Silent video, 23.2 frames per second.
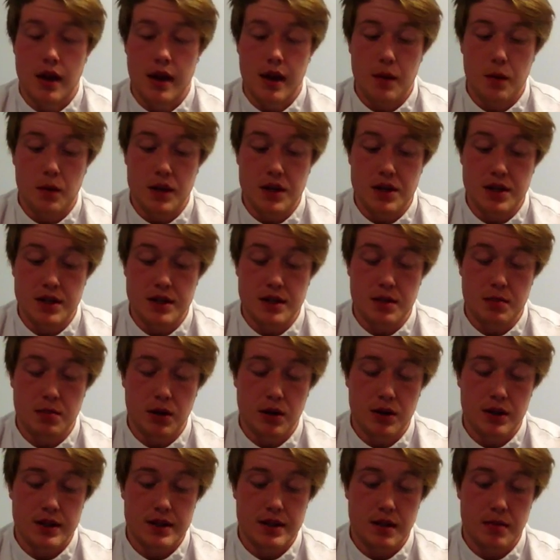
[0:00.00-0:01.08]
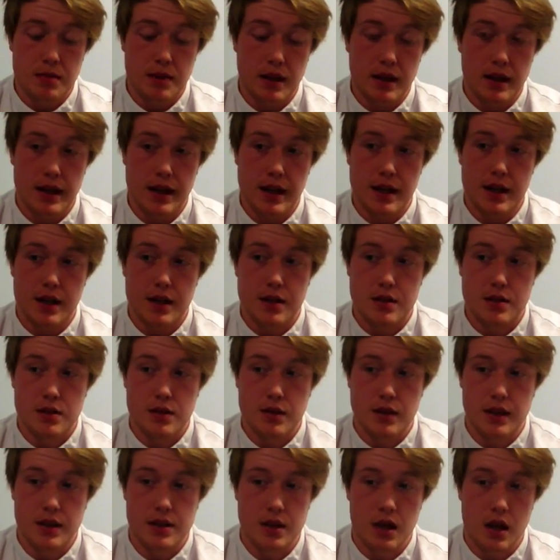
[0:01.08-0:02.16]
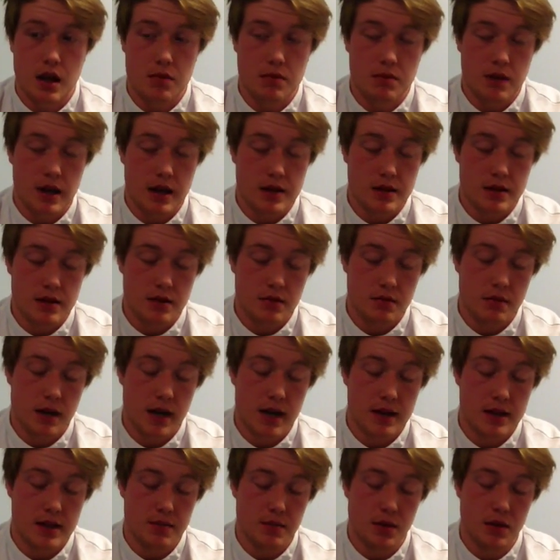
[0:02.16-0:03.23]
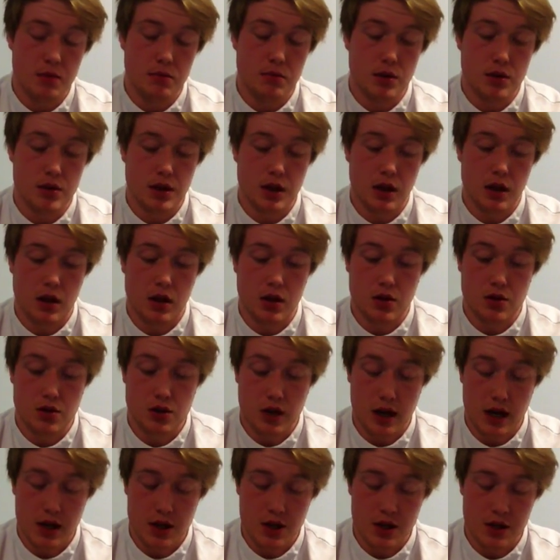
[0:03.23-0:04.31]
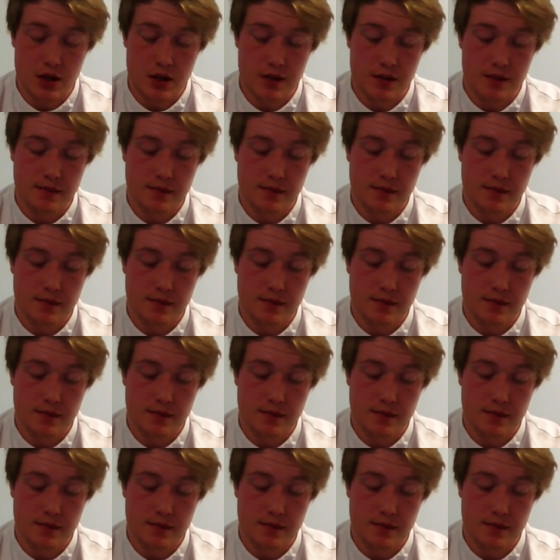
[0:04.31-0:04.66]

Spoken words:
which is the body's ability to exert maximum muscular contraction.